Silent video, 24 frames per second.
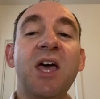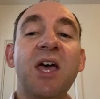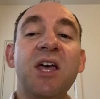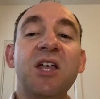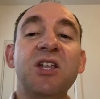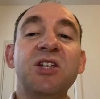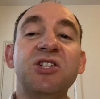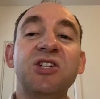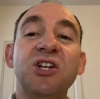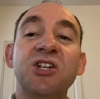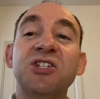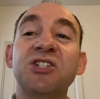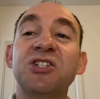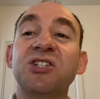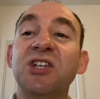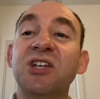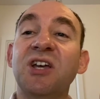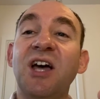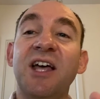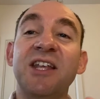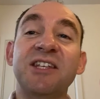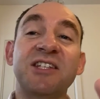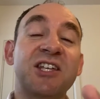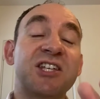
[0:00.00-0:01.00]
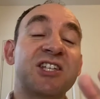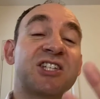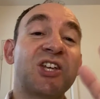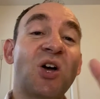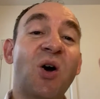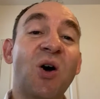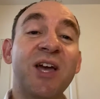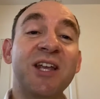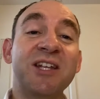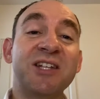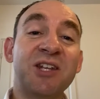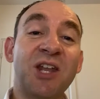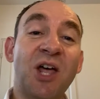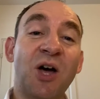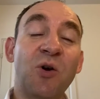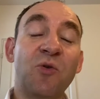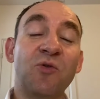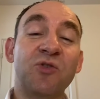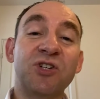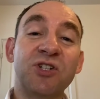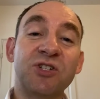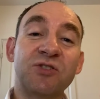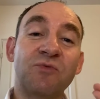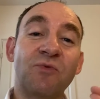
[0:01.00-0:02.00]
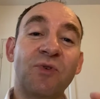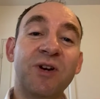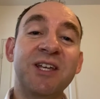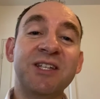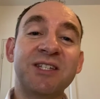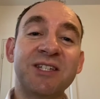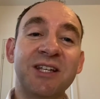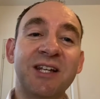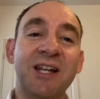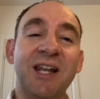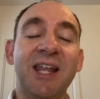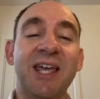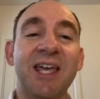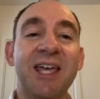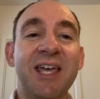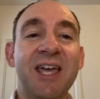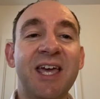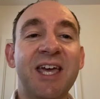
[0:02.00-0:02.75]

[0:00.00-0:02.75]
Just as a side note, just recently